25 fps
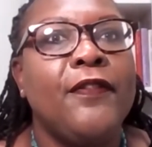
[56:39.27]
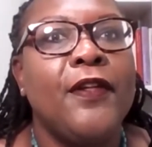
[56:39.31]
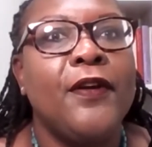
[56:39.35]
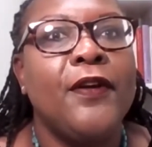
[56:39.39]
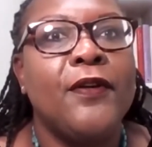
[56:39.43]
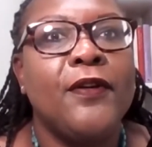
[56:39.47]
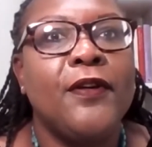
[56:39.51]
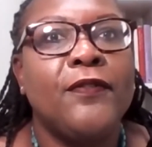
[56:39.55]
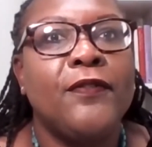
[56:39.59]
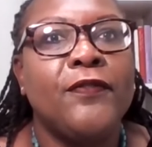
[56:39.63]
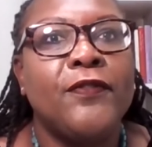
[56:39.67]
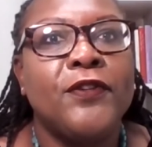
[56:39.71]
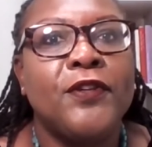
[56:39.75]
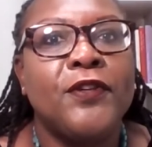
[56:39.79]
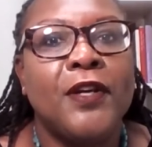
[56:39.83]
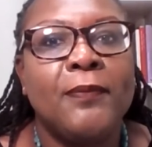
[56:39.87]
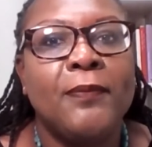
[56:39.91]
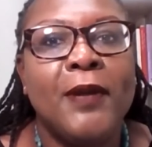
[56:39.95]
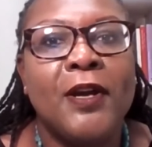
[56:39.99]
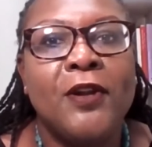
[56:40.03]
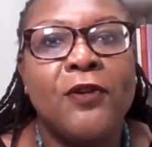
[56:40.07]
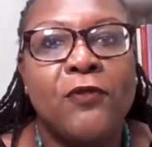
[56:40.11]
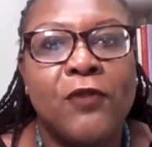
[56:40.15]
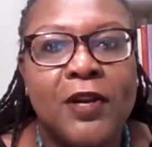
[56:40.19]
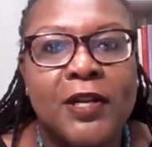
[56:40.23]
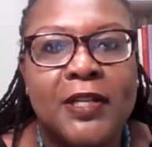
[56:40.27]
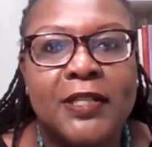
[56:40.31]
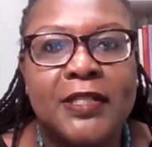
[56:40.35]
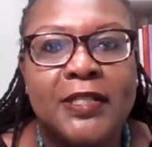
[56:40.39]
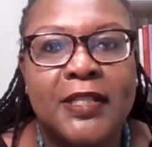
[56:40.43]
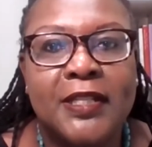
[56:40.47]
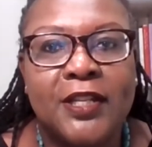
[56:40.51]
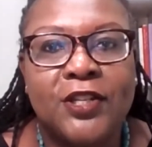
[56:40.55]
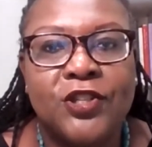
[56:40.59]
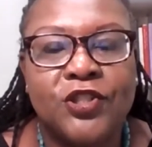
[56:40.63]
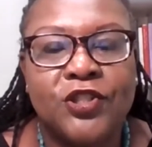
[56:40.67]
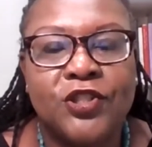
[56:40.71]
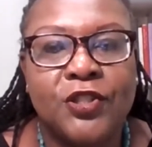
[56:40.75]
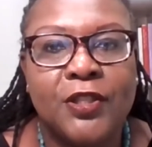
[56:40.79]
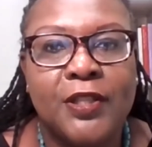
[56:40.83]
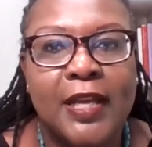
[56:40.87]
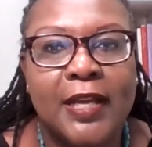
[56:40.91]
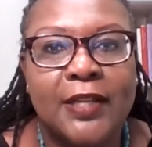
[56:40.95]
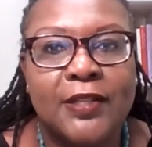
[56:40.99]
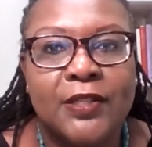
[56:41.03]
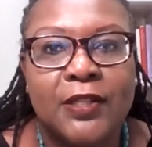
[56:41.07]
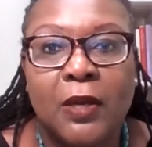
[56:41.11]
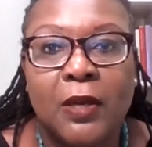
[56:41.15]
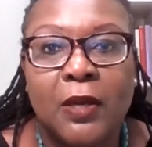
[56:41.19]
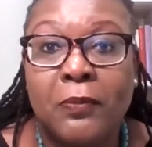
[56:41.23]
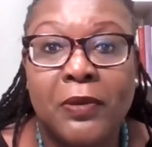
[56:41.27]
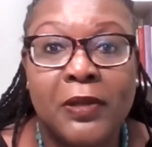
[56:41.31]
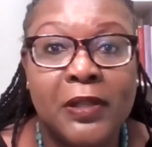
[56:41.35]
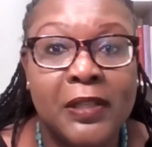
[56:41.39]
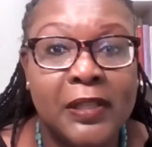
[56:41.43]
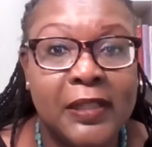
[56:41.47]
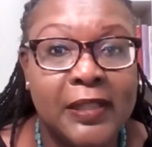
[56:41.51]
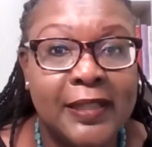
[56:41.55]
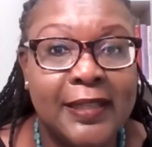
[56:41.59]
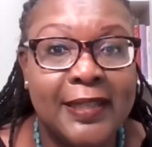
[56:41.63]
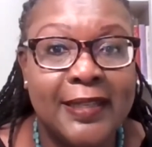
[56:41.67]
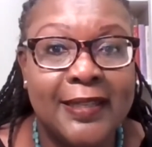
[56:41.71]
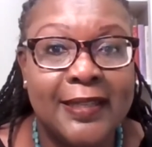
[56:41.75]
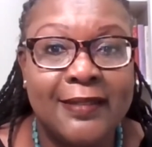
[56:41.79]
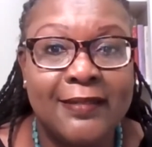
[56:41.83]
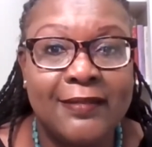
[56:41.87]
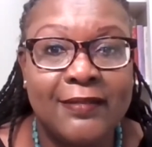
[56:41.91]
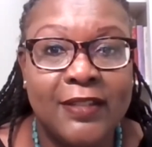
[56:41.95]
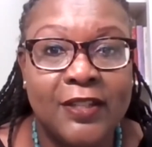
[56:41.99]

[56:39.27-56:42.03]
there if we're talking about an organization that's completely